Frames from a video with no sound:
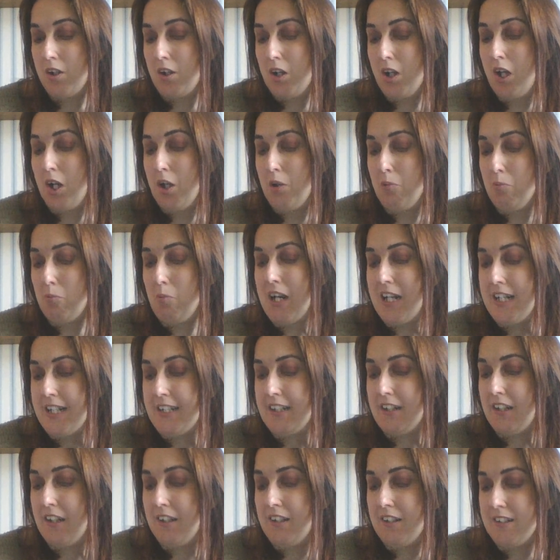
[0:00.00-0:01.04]
uh,
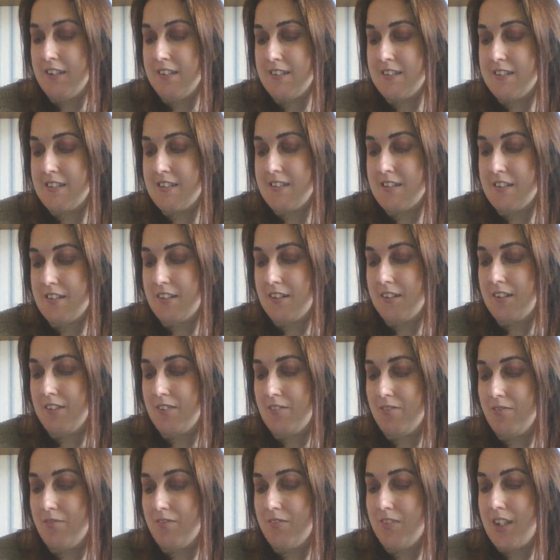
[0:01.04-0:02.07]
Waker's
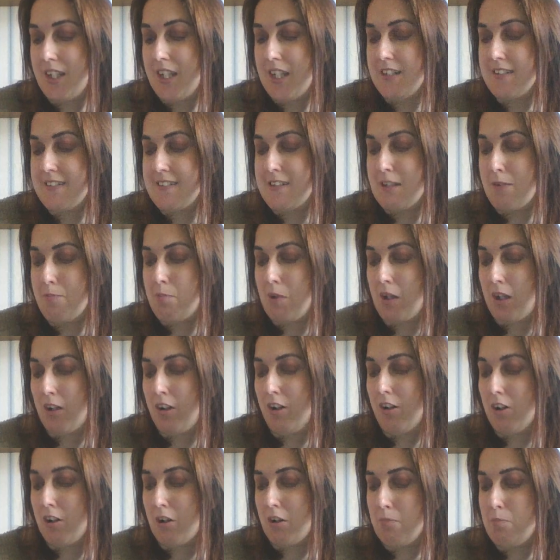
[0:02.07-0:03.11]
supper
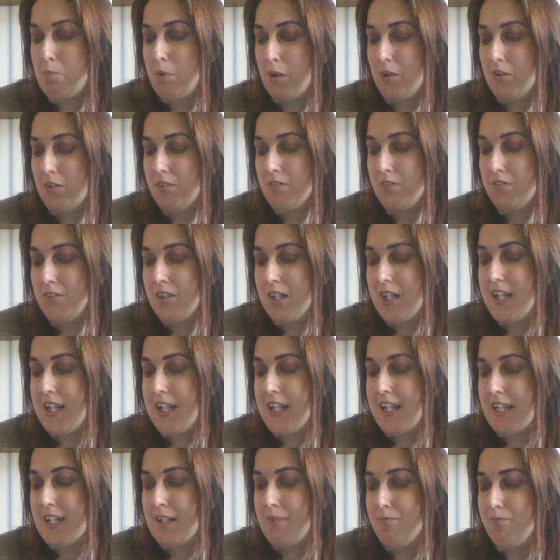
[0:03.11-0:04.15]
club
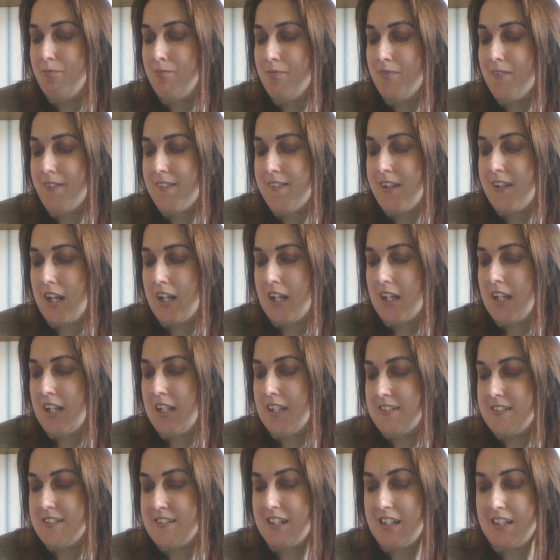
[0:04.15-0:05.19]
um,
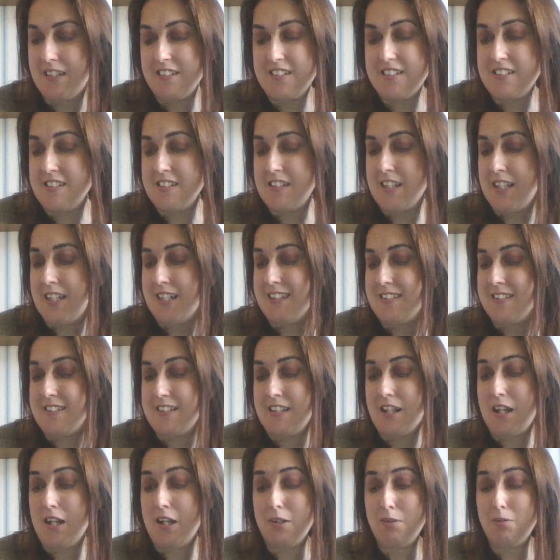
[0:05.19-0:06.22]
senses uh,
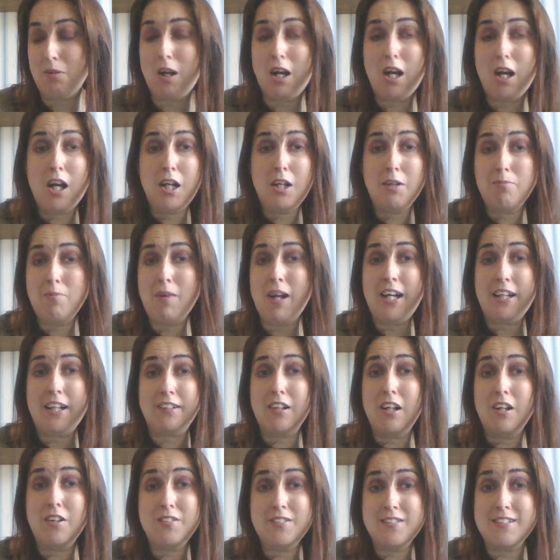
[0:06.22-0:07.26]
so I hope that
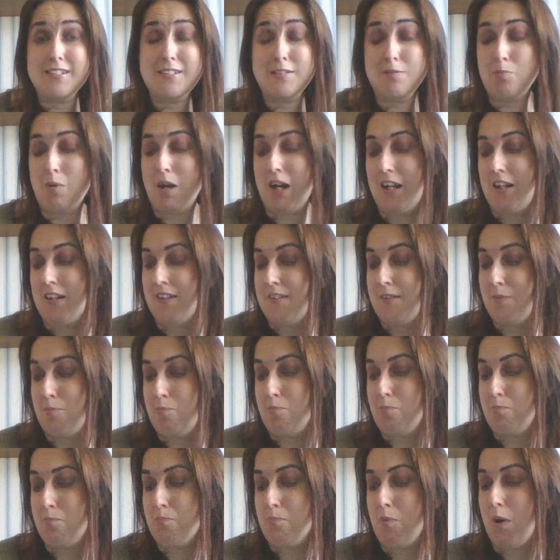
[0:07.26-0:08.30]
goes as well as
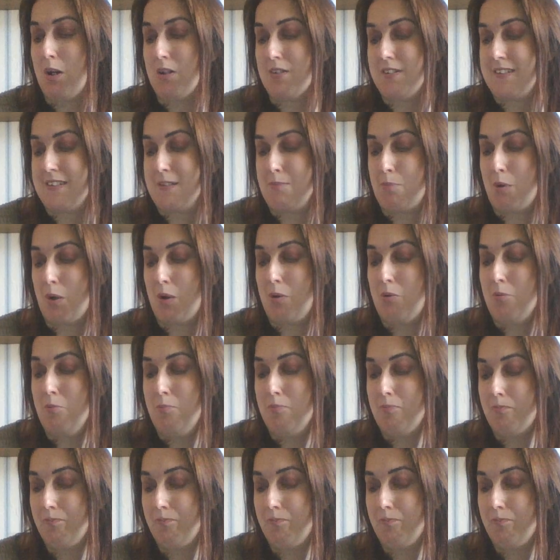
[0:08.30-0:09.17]
possible